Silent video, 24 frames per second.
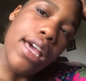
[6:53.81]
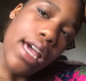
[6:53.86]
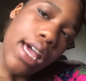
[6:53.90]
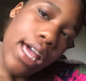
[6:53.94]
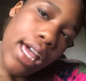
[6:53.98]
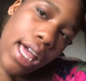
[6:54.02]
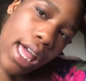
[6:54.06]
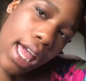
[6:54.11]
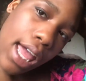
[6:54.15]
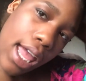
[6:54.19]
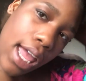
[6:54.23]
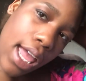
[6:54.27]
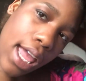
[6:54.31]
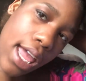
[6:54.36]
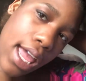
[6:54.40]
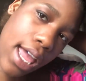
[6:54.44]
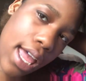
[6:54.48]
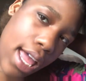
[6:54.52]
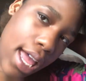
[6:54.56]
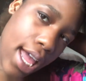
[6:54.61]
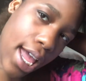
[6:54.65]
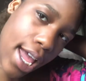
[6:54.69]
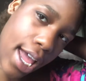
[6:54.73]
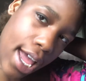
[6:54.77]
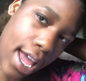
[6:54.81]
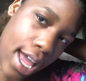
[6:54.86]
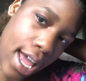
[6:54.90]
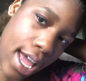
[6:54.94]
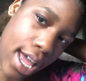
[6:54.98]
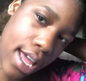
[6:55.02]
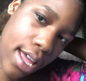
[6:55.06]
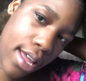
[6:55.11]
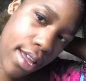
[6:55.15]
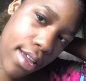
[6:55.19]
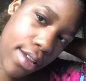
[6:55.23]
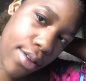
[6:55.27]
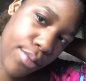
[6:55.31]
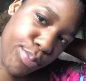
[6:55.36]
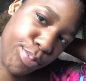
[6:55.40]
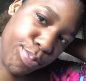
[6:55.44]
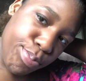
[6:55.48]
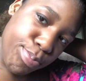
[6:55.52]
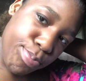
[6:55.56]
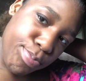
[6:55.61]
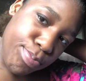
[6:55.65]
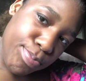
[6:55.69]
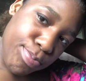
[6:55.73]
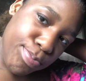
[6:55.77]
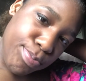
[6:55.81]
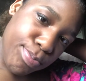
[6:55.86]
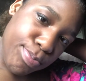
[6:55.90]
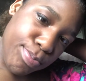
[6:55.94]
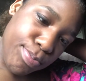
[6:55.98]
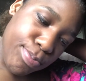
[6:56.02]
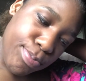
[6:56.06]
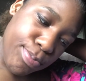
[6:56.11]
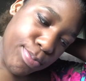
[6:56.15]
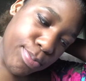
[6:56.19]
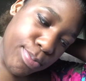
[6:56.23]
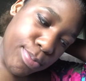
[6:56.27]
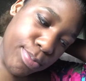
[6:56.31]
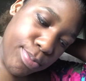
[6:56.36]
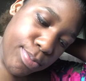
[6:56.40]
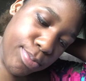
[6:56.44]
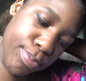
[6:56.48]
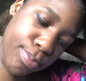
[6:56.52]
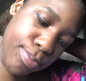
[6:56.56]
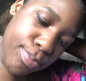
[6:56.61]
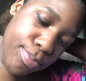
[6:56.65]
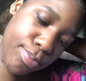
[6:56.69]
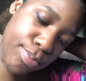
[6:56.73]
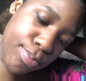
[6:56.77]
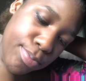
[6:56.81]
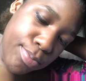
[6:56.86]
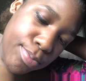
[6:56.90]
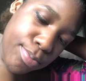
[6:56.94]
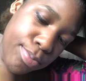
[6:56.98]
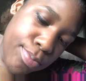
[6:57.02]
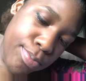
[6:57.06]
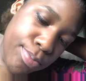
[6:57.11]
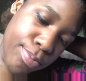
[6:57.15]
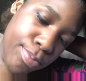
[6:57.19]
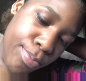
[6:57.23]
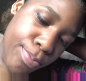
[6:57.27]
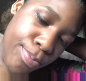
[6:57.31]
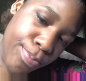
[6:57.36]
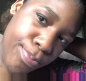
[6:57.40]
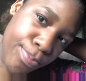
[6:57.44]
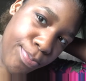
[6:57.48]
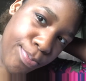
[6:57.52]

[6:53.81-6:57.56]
No one is speaking in this clip.